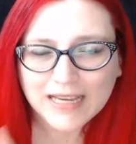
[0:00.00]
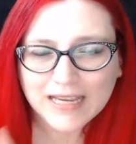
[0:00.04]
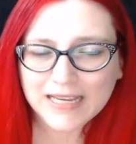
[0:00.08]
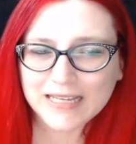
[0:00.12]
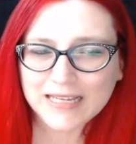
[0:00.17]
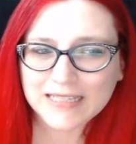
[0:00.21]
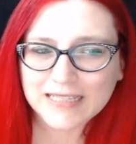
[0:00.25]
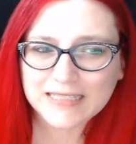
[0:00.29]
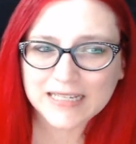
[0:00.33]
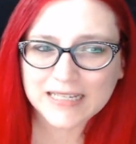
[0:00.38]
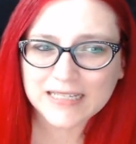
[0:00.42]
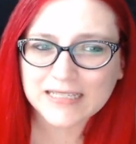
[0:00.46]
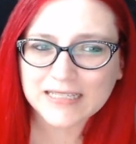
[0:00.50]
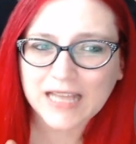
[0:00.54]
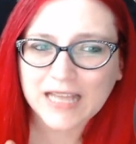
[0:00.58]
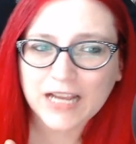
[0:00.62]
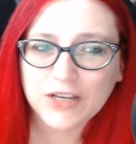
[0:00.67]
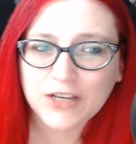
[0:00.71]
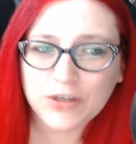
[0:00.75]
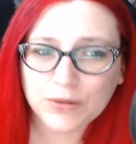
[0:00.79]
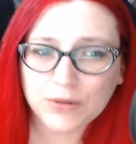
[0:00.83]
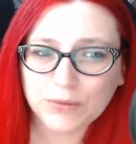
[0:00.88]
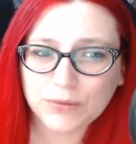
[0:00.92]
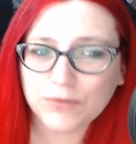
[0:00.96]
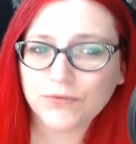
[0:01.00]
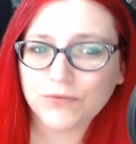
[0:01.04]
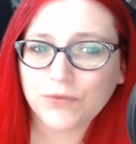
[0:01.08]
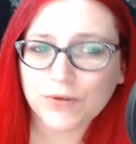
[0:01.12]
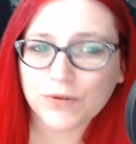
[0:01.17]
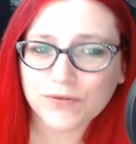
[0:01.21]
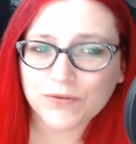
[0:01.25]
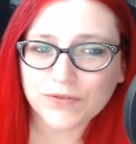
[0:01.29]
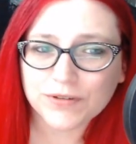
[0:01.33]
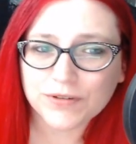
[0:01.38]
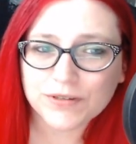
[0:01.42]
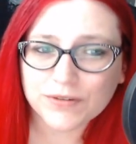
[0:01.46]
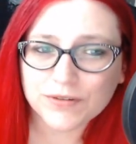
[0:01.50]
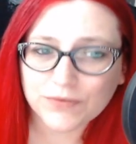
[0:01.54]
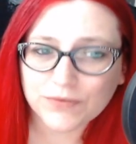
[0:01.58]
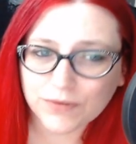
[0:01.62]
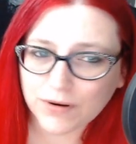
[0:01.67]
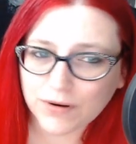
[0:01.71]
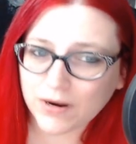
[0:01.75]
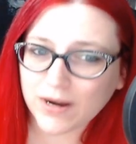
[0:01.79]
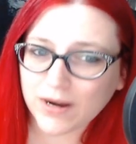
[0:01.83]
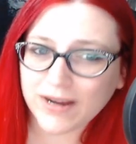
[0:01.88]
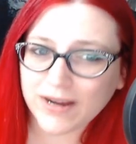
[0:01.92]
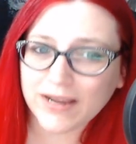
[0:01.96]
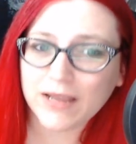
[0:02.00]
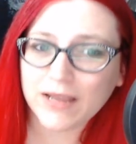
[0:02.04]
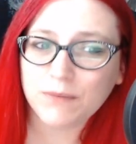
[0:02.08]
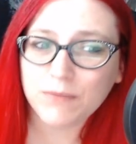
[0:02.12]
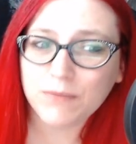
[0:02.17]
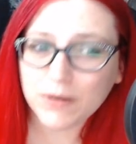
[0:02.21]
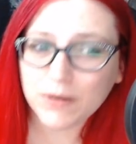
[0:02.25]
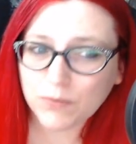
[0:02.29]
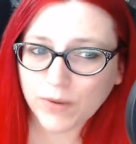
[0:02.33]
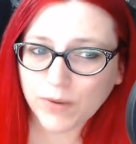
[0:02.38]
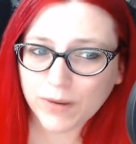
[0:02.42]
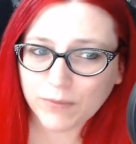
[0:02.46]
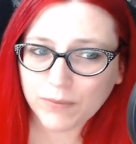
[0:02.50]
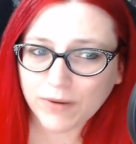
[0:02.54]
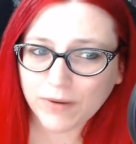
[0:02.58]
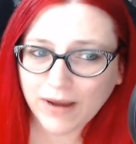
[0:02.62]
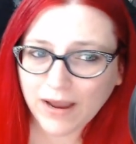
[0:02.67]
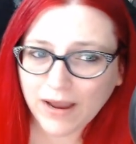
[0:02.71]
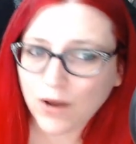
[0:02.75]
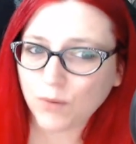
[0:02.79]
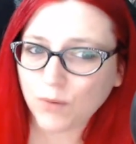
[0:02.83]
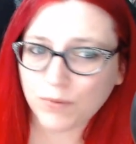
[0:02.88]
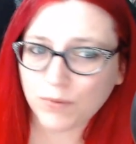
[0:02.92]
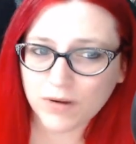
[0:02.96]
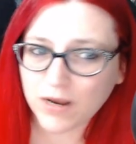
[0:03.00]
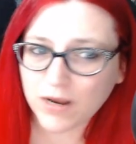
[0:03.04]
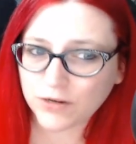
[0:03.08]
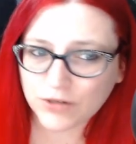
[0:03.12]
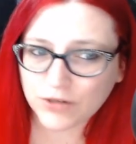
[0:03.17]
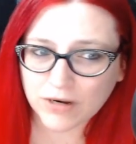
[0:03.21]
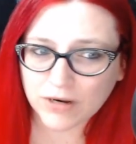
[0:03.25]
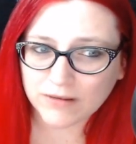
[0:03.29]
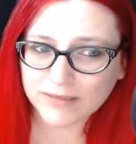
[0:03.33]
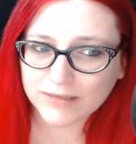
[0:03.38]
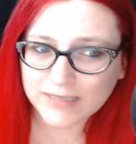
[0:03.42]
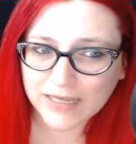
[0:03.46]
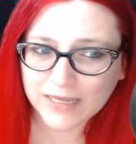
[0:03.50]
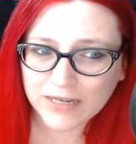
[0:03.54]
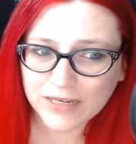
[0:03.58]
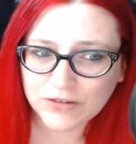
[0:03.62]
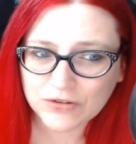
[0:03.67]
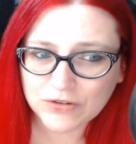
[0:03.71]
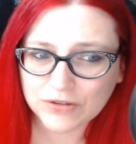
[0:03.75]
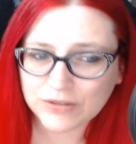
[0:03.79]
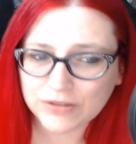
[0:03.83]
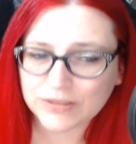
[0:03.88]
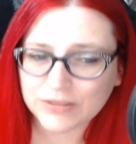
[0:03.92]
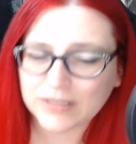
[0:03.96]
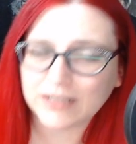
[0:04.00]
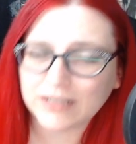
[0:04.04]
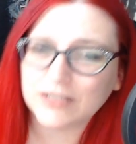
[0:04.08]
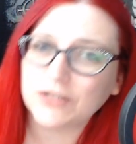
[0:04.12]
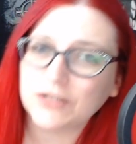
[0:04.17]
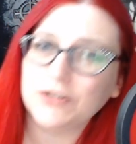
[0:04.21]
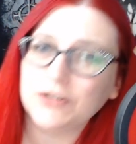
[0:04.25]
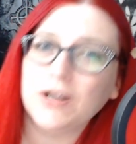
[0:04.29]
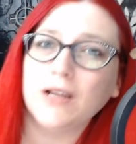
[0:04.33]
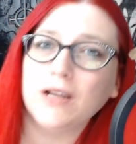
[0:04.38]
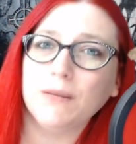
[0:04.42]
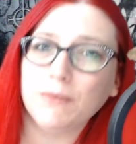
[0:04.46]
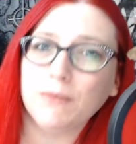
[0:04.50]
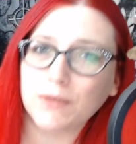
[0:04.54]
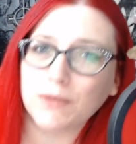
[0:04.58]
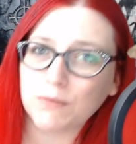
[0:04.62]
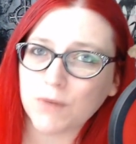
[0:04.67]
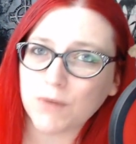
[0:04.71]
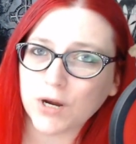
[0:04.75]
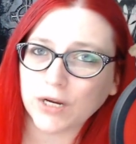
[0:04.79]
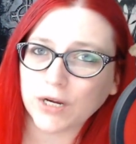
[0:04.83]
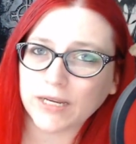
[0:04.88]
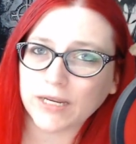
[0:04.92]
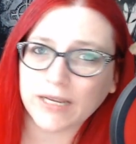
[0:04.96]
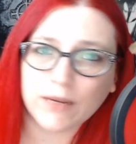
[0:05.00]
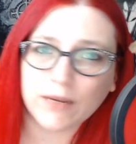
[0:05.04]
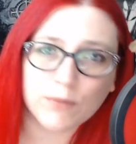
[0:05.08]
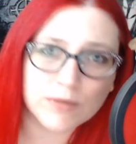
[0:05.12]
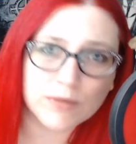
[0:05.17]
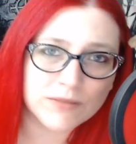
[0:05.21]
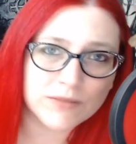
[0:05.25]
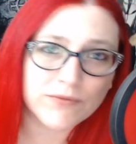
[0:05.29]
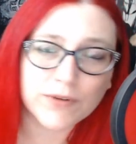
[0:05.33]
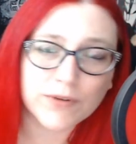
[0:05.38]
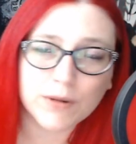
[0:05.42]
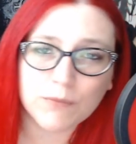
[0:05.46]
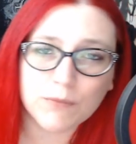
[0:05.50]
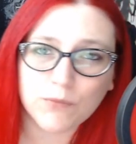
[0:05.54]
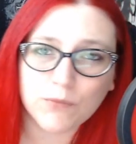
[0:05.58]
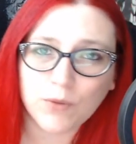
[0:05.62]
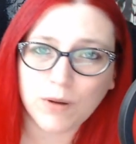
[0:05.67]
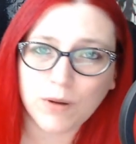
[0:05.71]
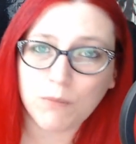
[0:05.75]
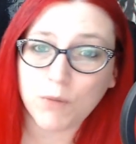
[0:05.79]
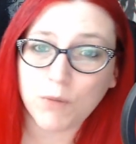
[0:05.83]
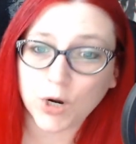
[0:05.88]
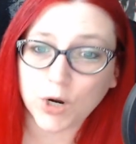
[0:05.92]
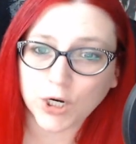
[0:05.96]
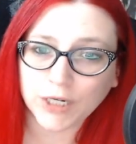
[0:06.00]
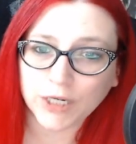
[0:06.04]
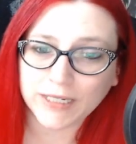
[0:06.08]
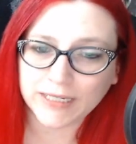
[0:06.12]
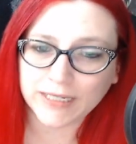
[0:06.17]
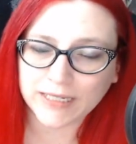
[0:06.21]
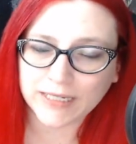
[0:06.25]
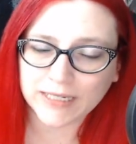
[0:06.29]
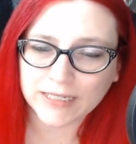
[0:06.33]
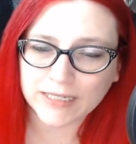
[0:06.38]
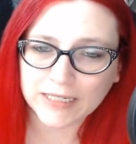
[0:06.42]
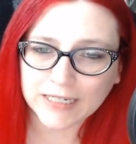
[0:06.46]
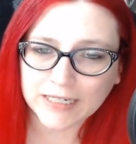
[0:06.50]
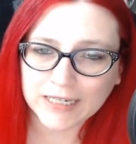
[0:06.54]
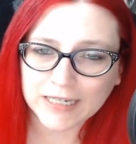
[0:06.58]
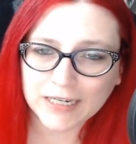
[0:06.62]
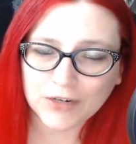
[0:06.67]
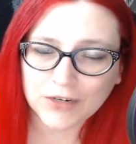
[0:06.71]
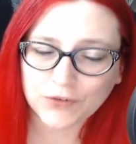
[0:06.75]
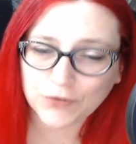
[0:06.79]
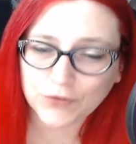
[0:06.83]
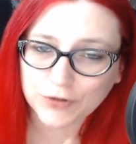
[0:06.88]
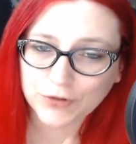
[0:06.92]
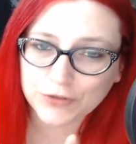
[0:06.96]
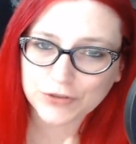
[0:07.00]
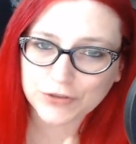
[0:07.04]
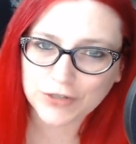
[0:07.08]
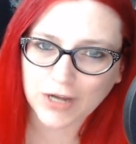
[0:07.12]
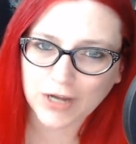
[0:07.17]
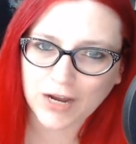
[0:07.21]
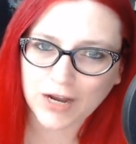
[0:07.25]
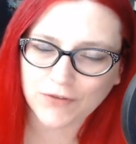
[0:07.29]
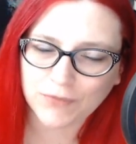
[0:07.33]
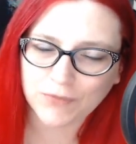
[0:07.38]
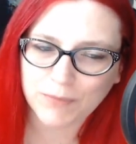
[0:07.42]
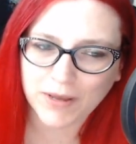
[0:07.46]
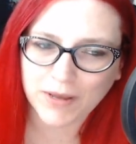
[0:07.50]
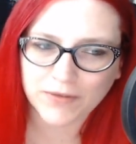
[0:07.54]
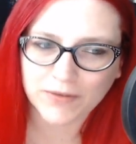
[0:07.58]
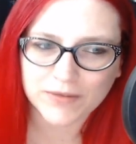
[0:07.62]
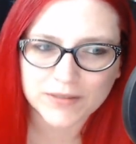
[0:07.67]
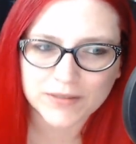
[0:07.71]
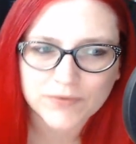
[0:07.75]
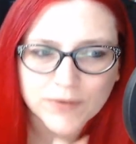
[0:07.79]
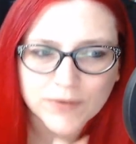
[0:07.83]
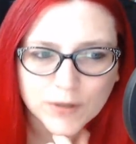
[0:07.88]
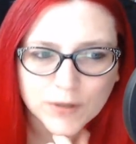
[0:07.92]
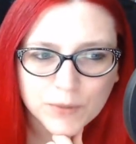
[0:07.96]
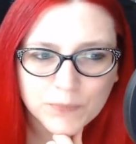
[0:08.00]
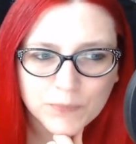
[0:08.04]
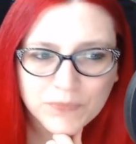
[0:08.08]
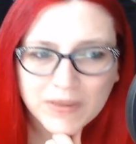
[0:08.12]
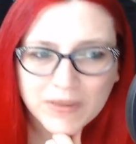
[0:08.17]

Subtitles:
He says, I knew when Ford vs. Ferrari and Midway were out, but not Charlie's Angels, because they're talking about the marketing. It wasn't very well marketed, first off, about this film.